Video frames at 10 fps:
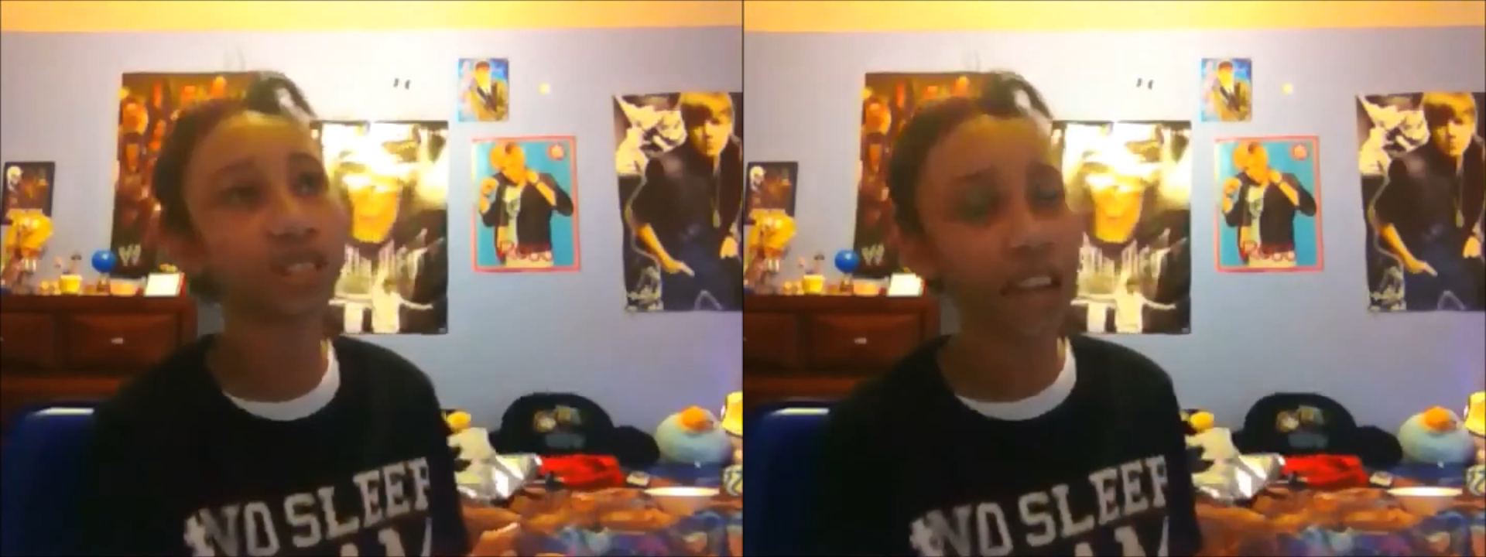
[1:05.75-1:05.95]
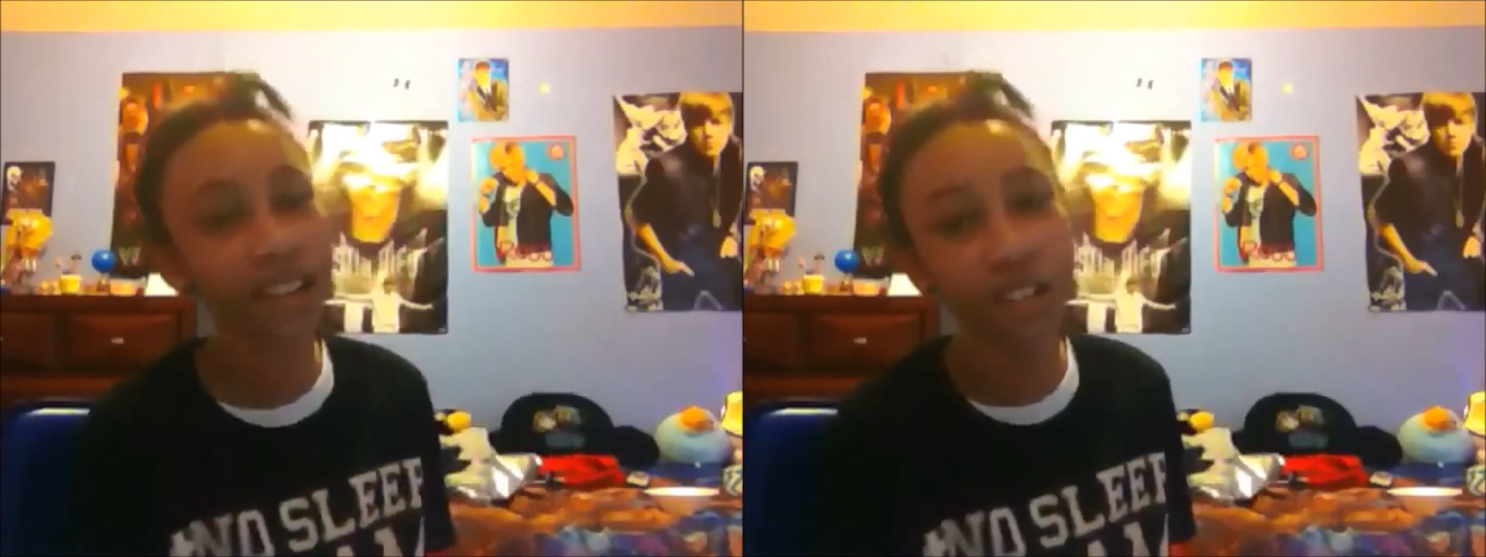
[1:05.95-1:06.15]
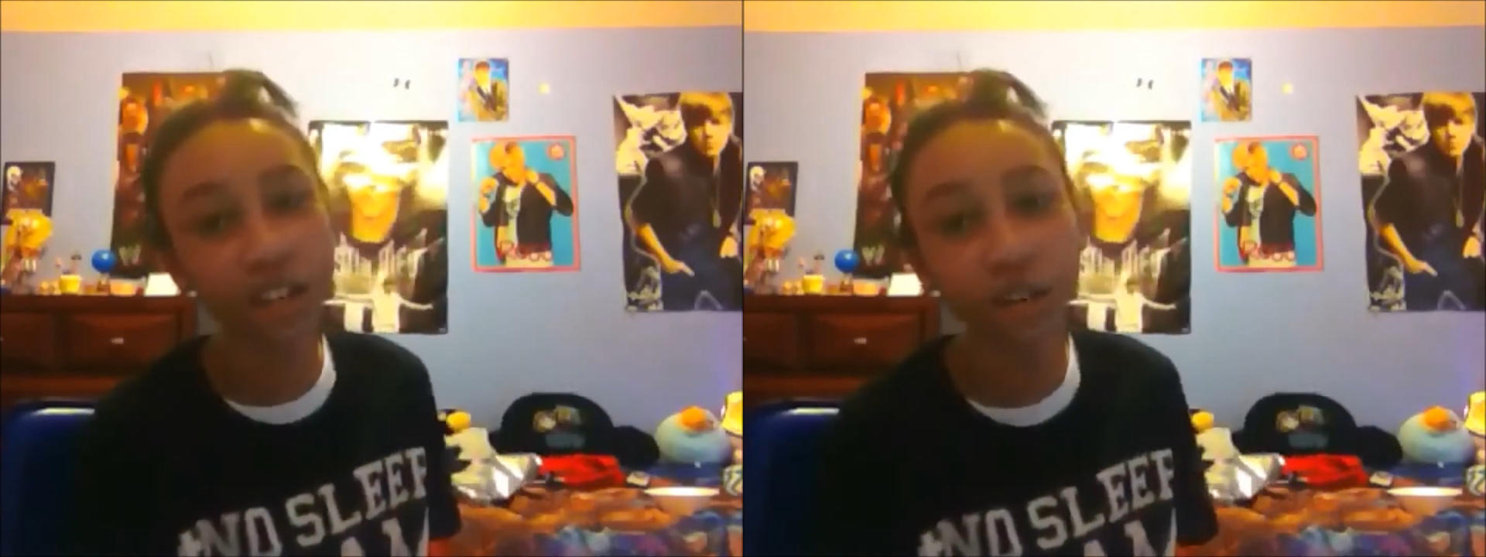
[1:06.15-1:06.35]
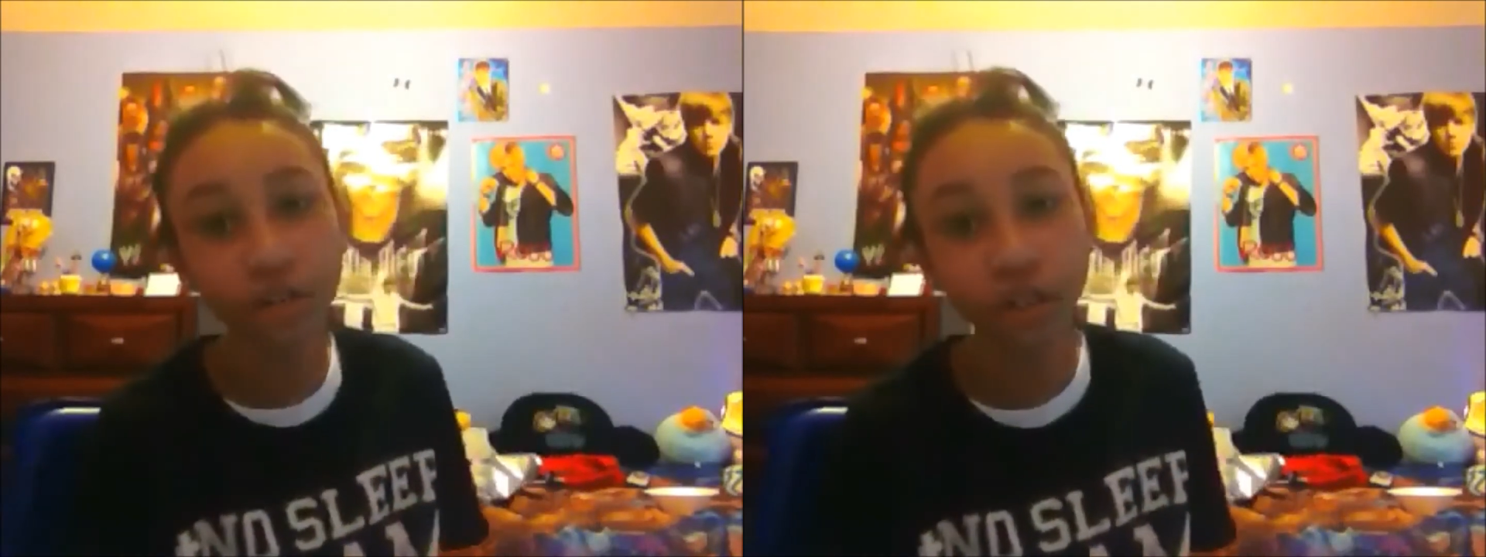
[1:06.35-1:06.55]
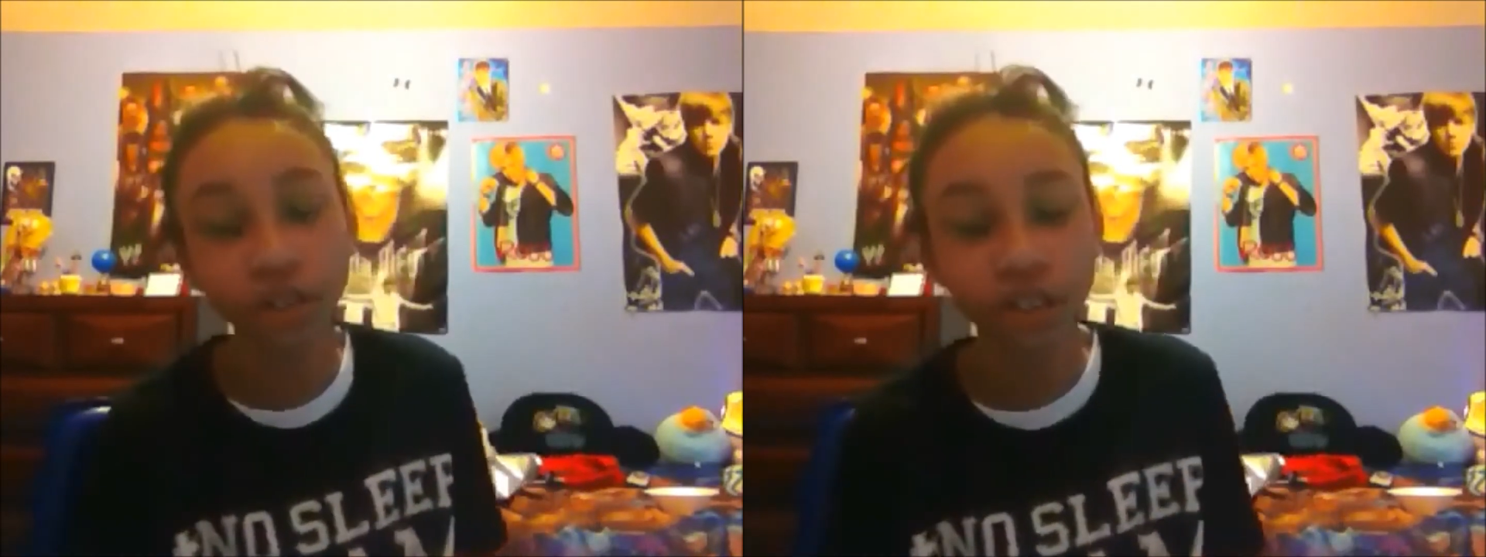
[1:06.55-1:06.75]
tech channel
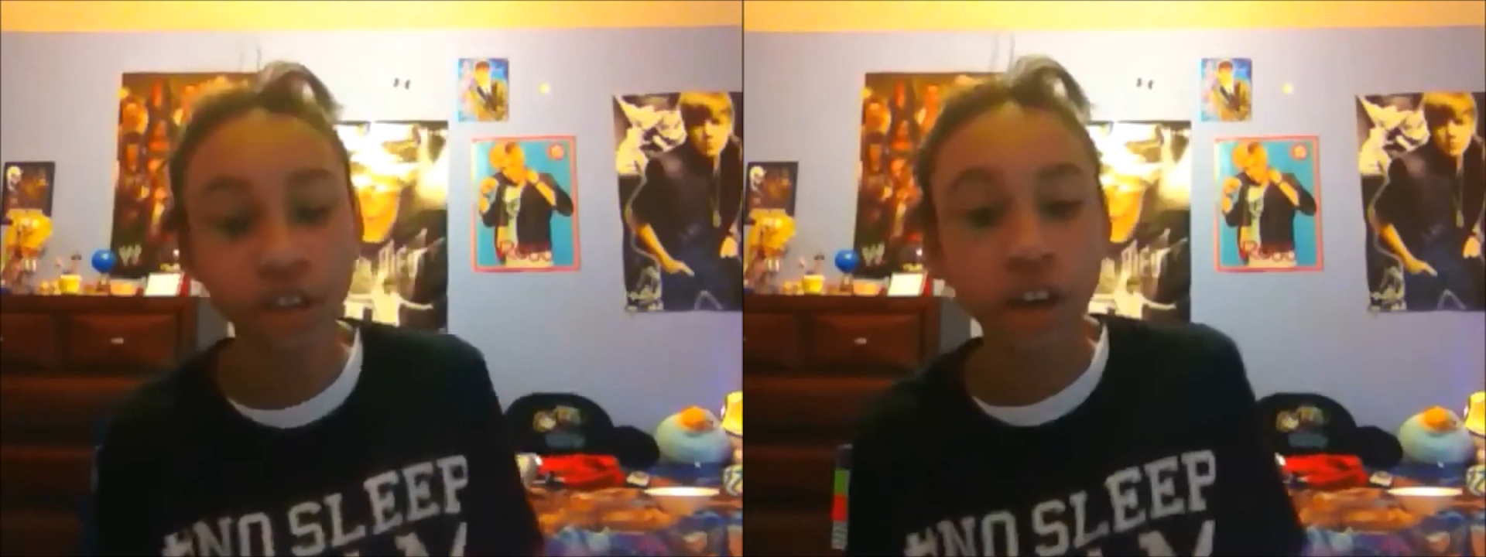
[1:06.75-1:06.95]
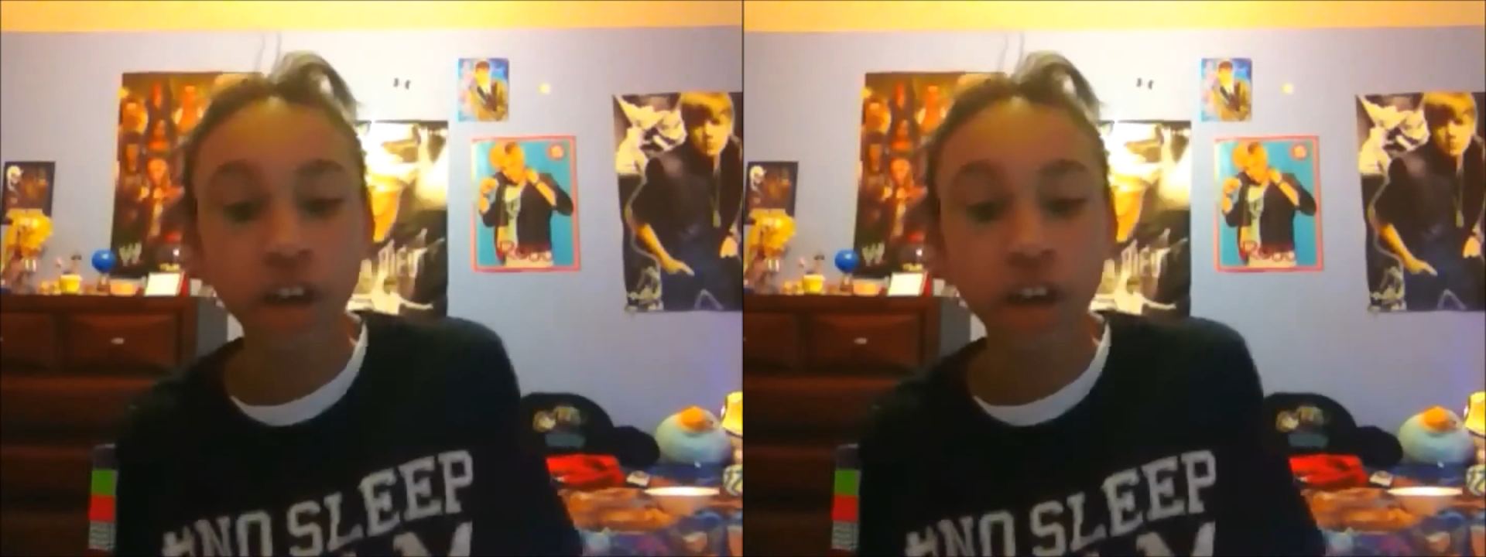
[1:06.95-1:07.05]
first,